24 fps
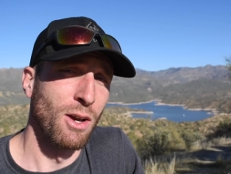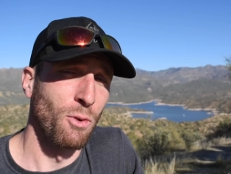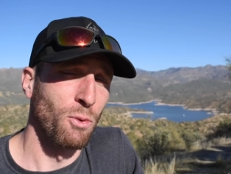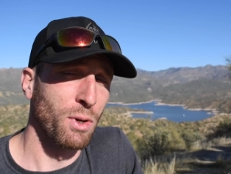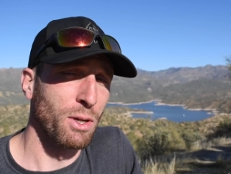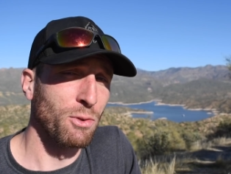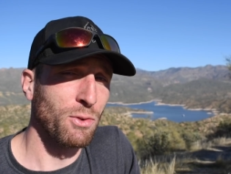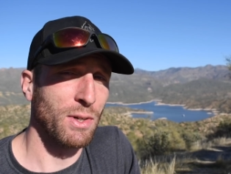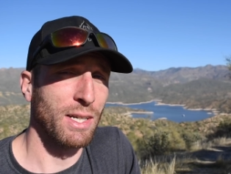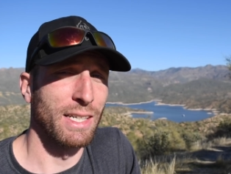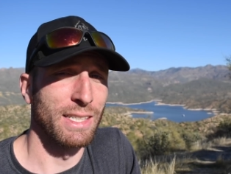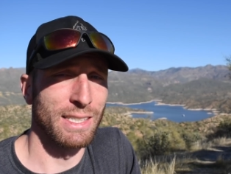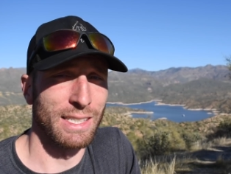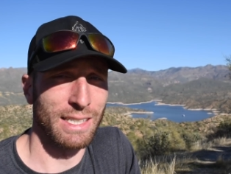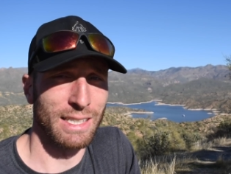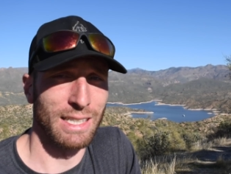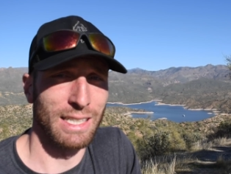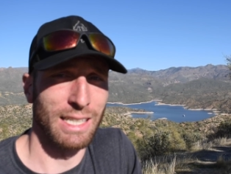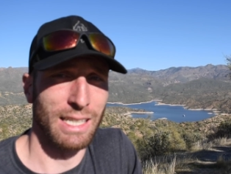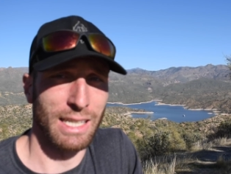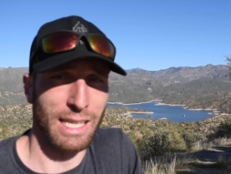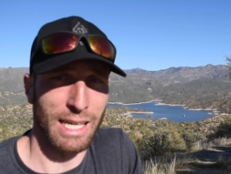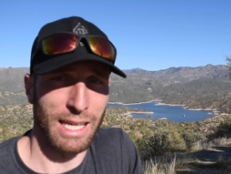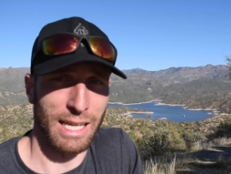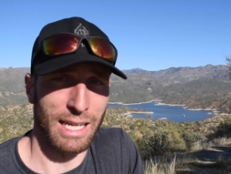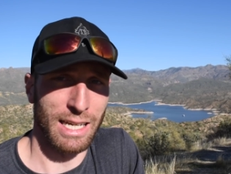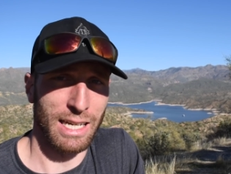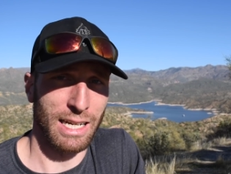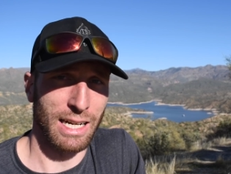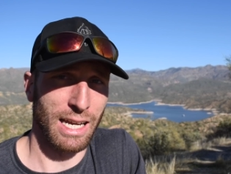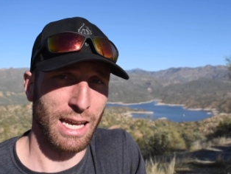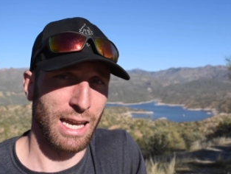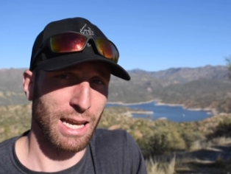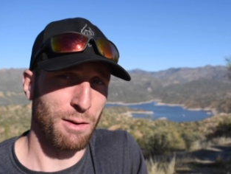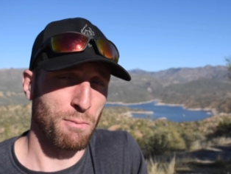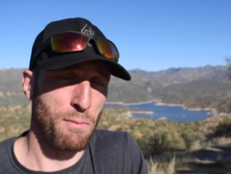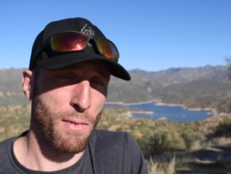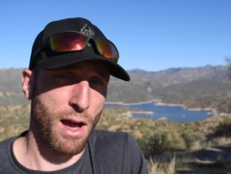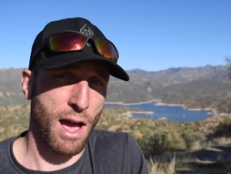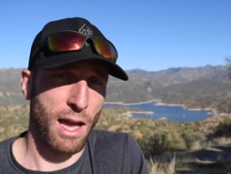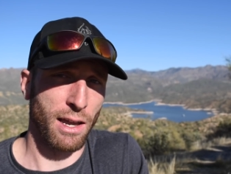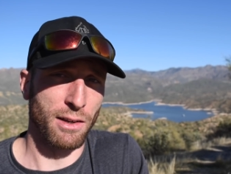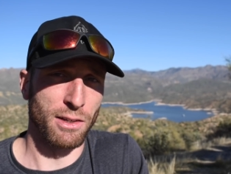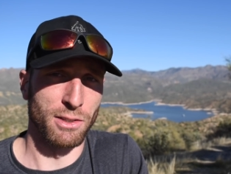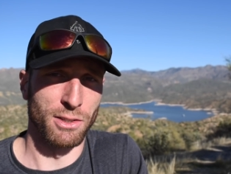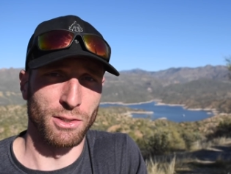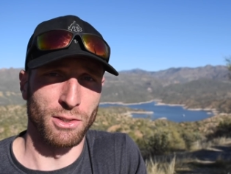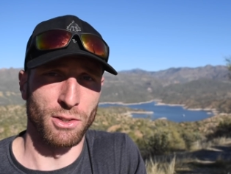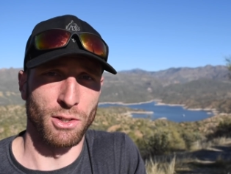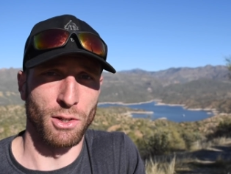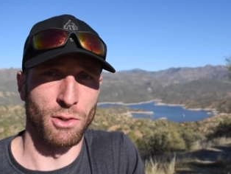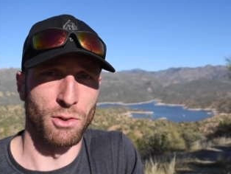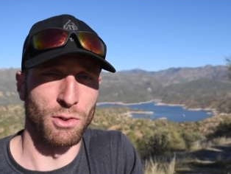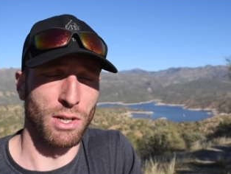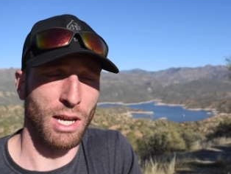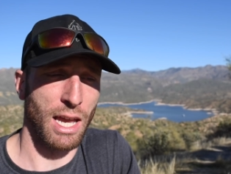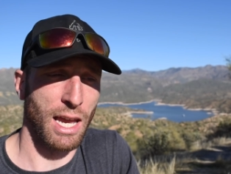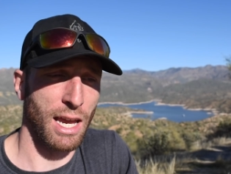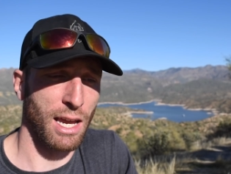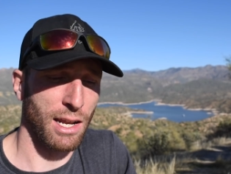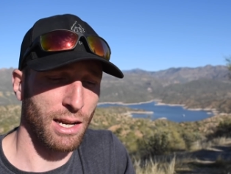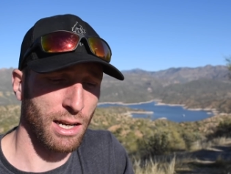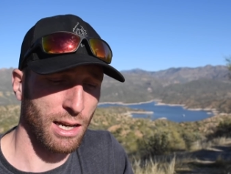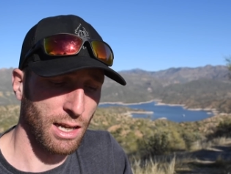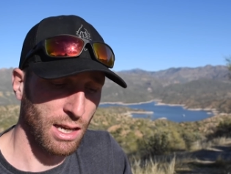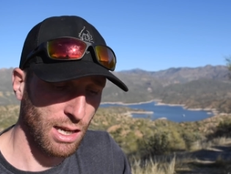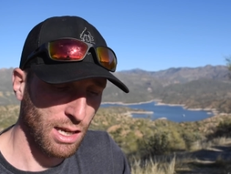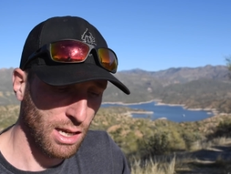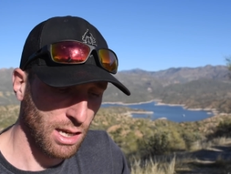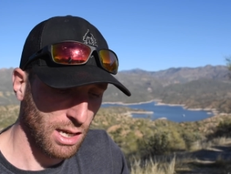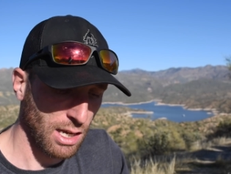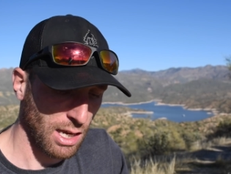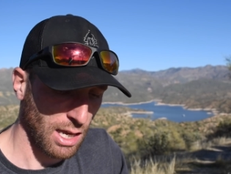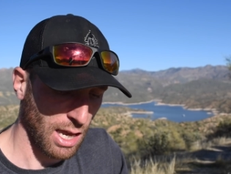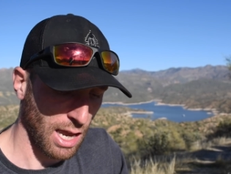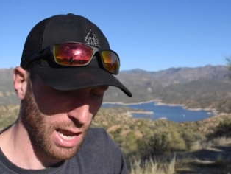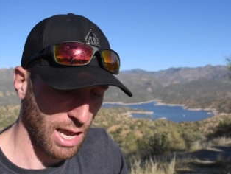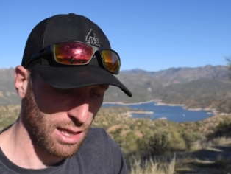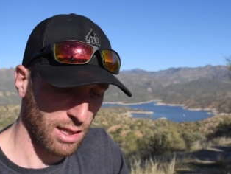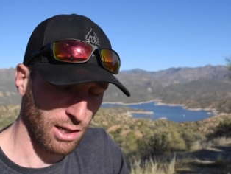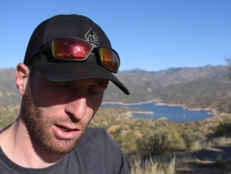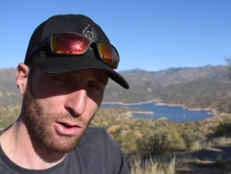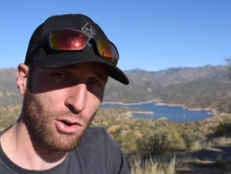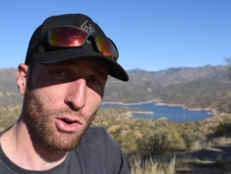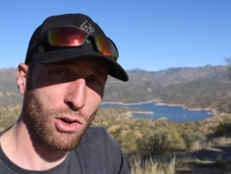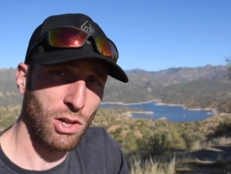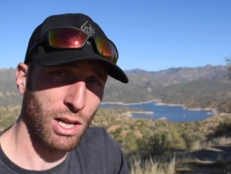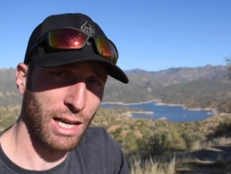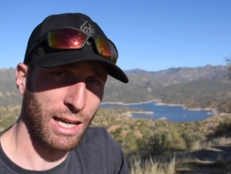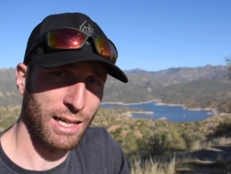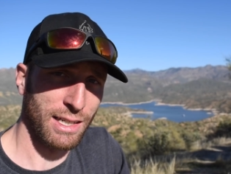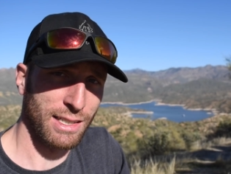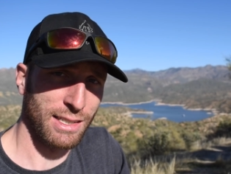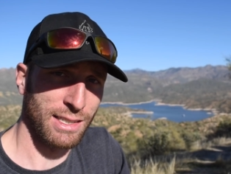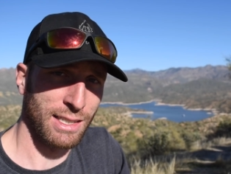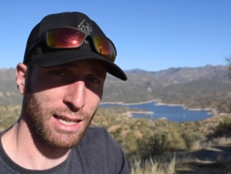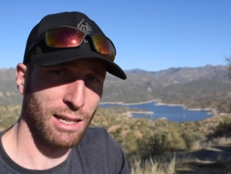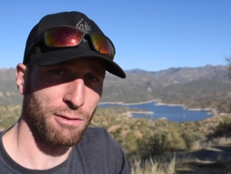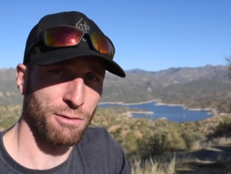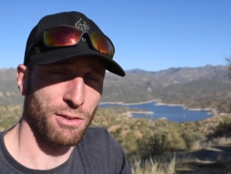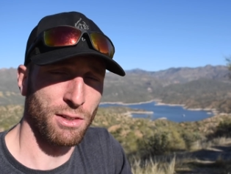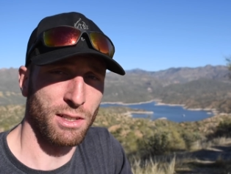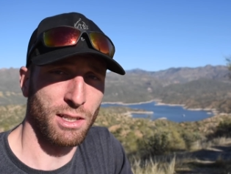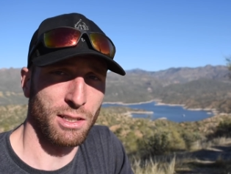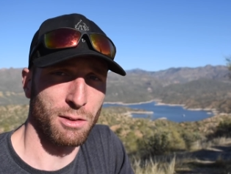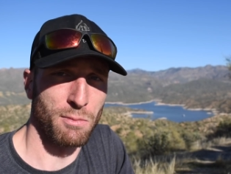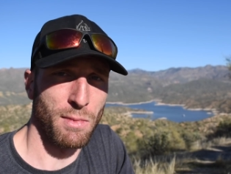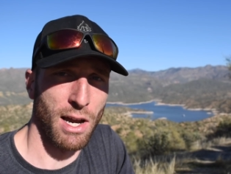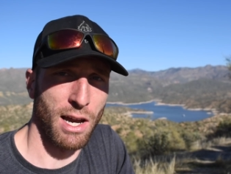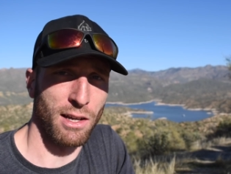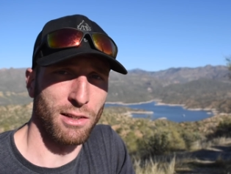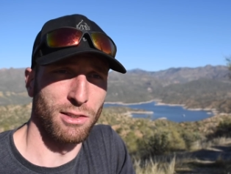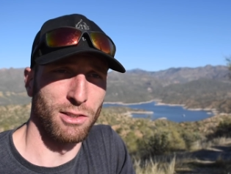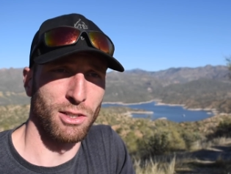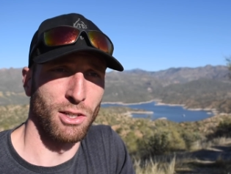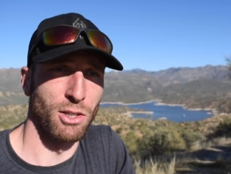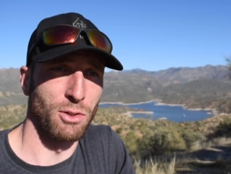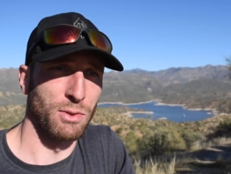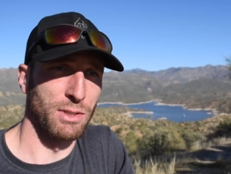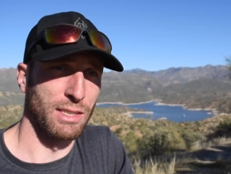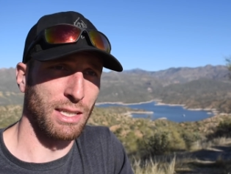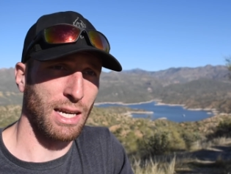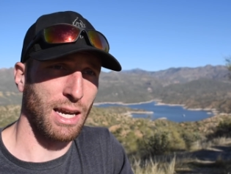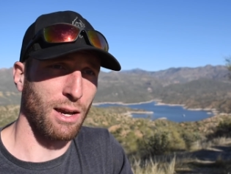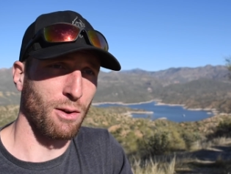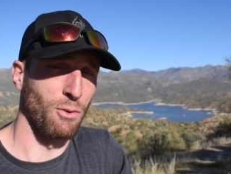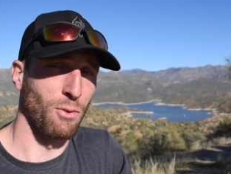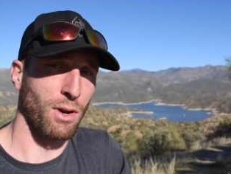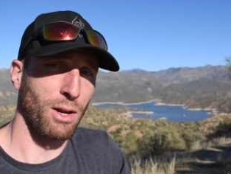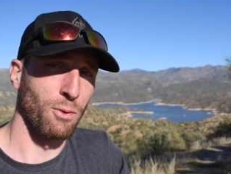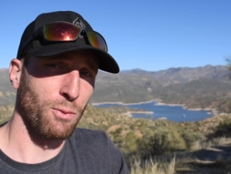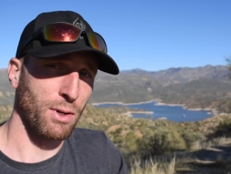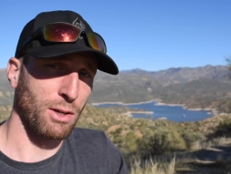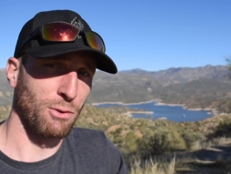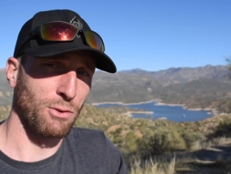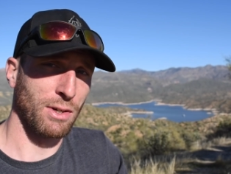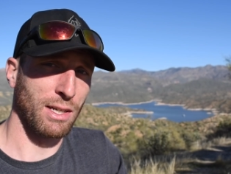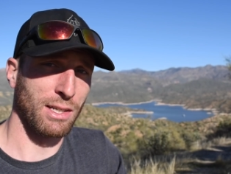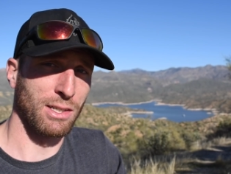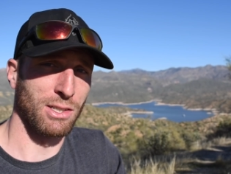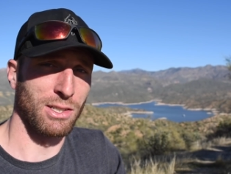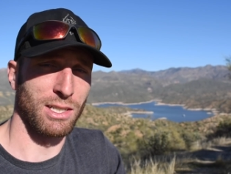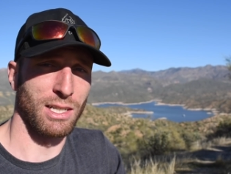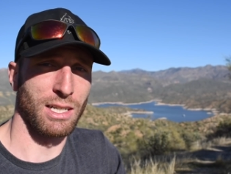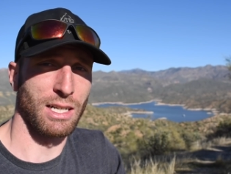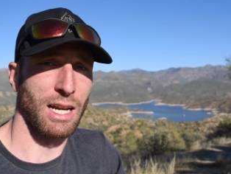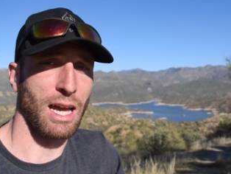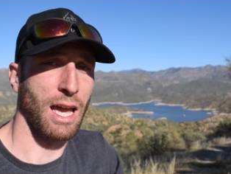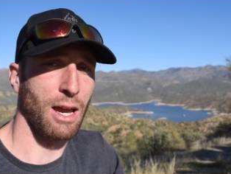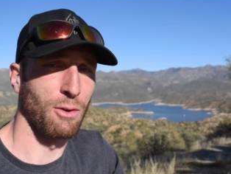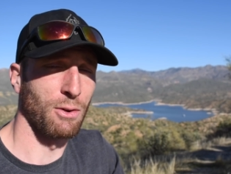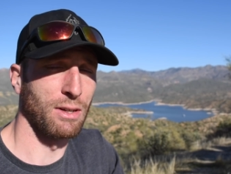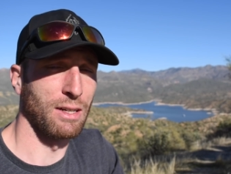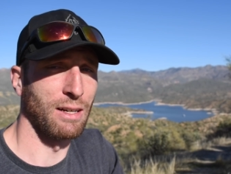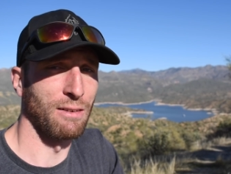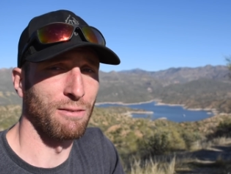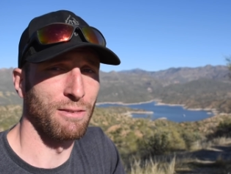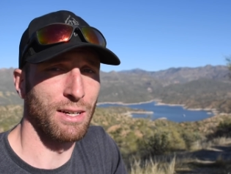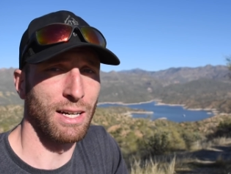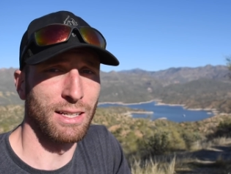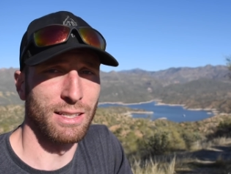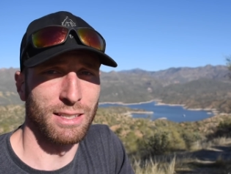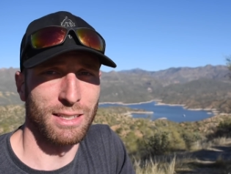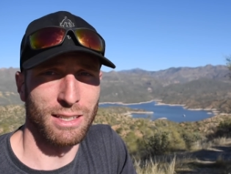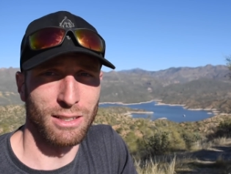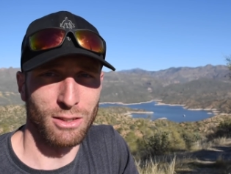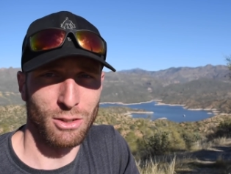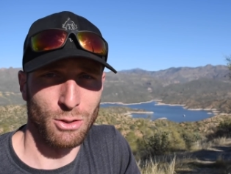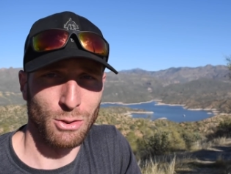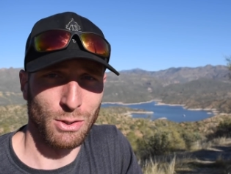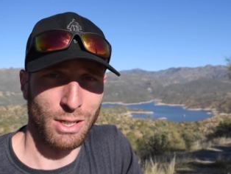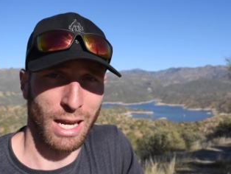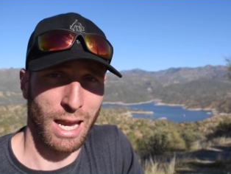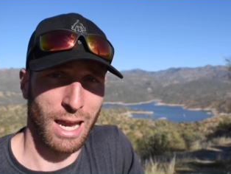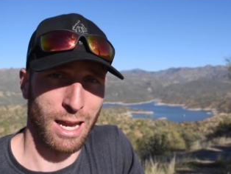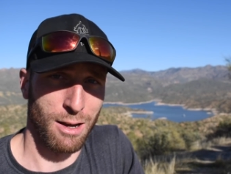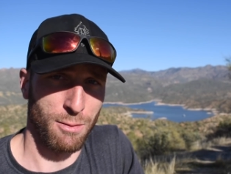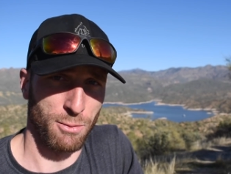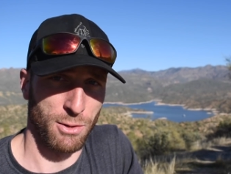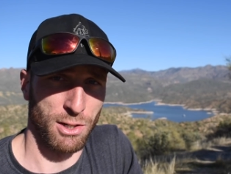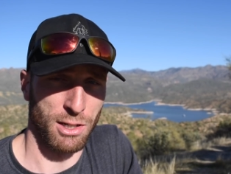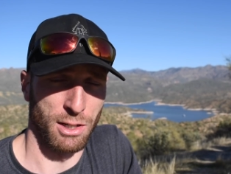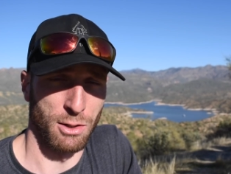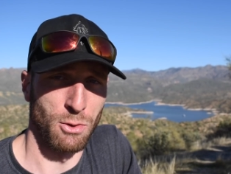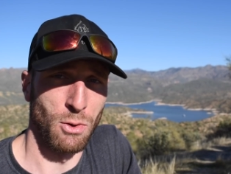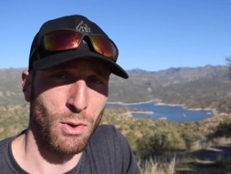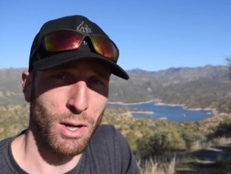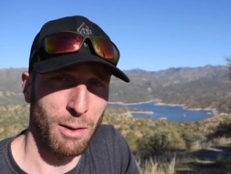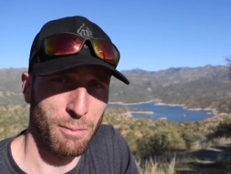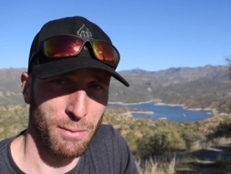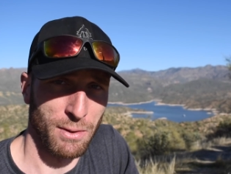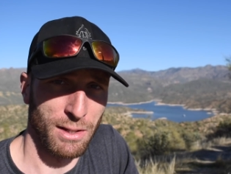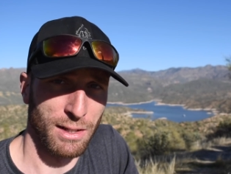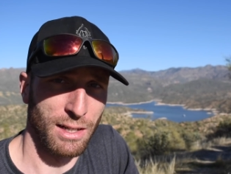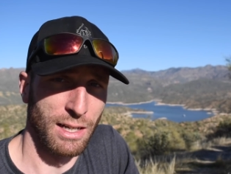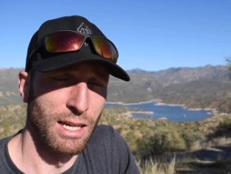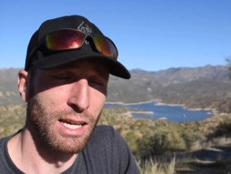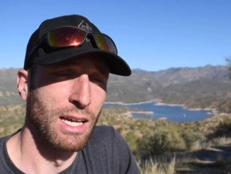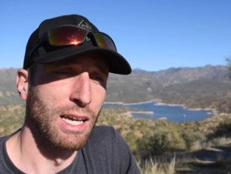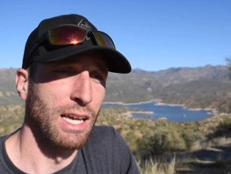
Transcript: We recently hit a milestone, and the goal I had set for this milestone was that when we reached it, I would invest in new camera equipment.